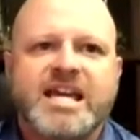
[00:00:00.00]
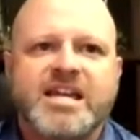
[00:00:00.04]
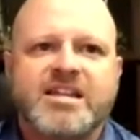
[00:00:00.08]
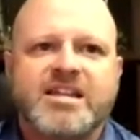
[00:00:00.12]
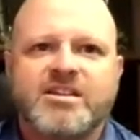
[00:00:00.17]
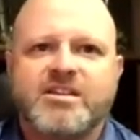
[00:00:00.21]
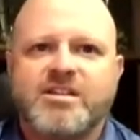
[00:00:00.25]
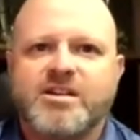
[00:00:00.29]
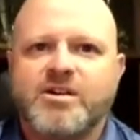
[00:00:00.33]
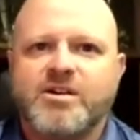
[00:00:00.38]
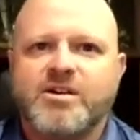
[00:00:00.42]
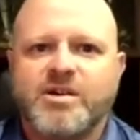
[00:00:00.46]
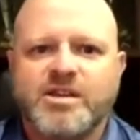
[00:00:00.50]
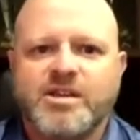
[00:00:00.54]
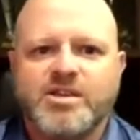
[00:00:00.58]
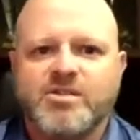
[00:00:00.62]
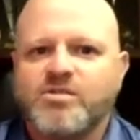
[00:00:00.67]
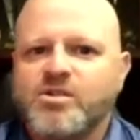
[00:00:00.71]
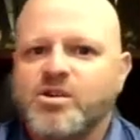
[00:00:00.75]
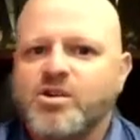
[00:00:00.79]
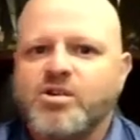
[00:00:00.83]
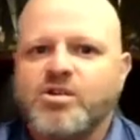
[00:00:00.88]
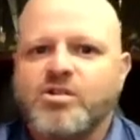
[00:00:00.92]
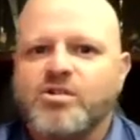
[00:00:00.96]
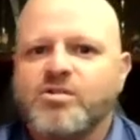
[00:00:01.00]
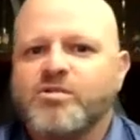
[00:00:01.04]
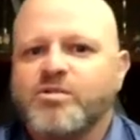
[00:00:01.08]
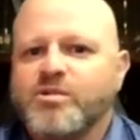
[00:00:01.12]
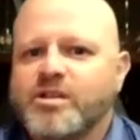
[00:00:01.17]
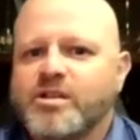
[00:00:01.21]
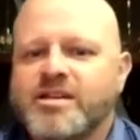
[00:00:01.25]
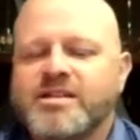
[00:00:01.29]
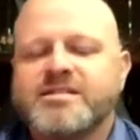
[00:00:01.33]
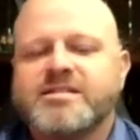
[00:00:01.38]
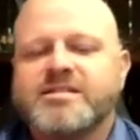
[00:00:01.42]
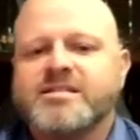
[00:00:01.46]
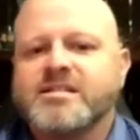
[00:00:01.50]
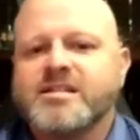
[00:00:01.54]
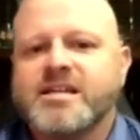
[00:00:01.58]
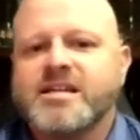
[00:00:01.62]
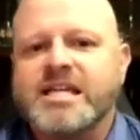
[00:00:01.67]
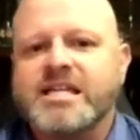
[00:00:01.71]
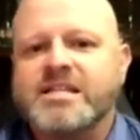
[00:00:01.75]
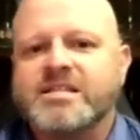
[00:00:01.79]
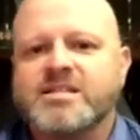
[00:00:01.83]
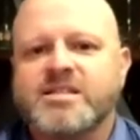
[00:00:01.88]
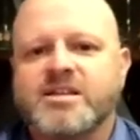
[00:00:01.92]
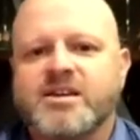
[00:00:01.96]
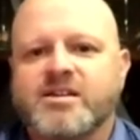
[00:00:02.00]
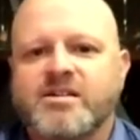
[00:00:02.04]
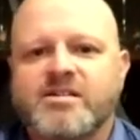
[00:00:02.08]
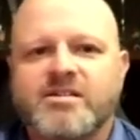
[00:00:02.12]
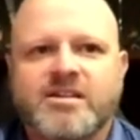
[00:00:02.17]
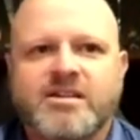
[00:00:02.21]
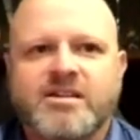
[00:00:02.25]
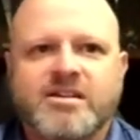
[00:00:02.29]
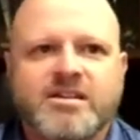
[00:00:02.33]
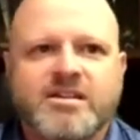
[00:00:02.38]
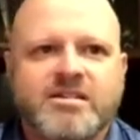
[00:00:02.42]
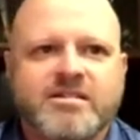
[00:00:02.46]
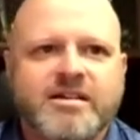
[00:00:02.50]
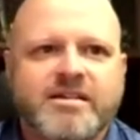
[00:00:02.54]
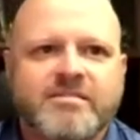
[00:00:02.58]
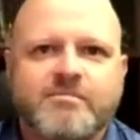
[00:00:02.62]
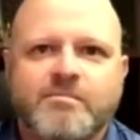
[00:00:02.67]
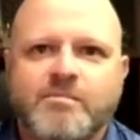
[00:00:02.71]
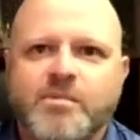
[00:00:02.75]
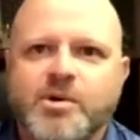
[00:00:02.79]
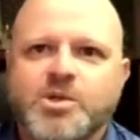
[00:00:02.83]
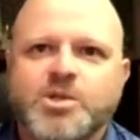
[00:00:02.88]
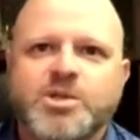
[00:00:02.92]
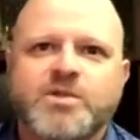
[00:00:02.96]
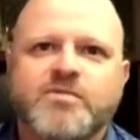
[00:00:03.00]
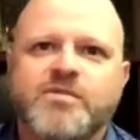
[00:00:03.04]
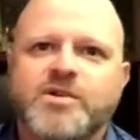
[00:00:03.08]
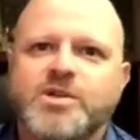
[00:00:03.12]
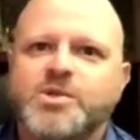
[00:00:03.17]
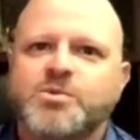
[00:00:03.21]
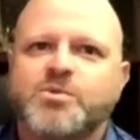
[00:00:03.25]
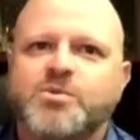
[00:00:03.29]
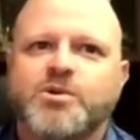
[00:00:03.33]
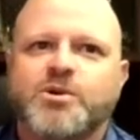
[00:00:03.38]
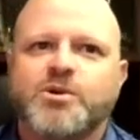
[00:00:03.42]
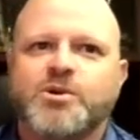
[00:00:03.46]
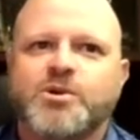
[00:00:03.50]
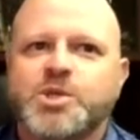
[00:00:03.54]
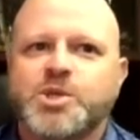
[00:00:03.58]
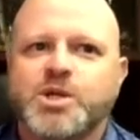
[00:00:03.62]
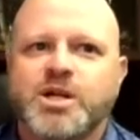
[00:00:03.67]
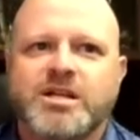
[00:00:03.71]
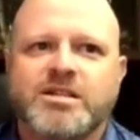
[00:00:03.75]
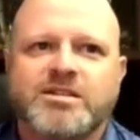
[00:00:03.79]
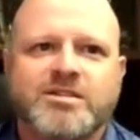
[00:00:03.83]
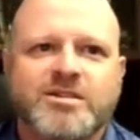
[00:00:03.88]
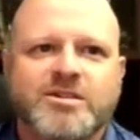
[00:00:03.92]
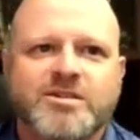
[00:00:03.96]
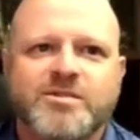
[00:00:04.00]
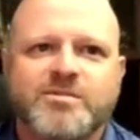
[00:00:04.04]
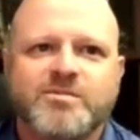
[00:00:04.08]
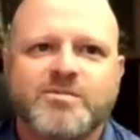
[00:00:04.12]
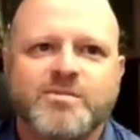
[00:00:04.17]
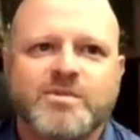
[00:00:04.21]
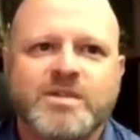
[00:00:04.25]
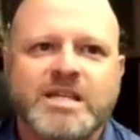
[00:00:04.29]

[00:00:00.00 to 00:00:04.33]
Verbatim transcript: And, you know, you can Google this. And so most of us will go straight to it.